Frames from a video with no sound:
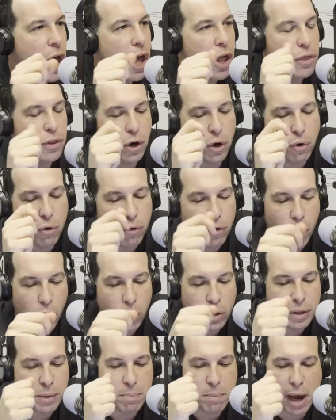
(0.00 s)
The
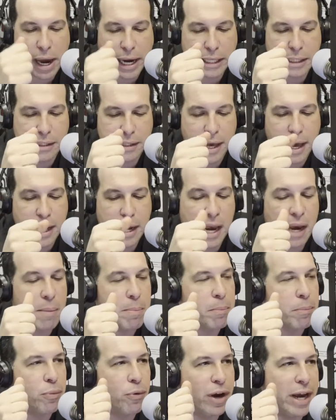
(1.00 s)
growth mindset
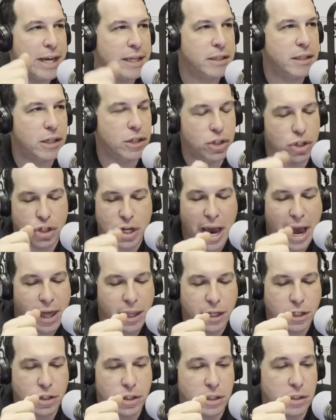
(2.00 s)
embraces
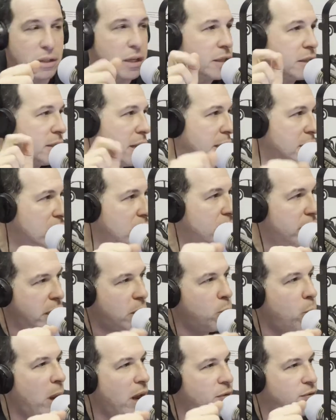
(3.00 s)
challenges, doesn't run
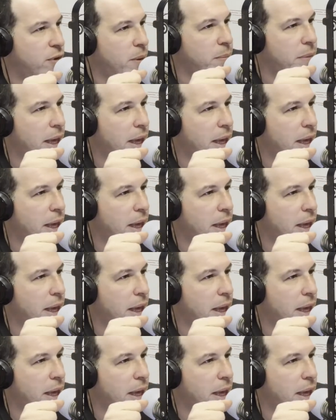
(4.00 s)
away from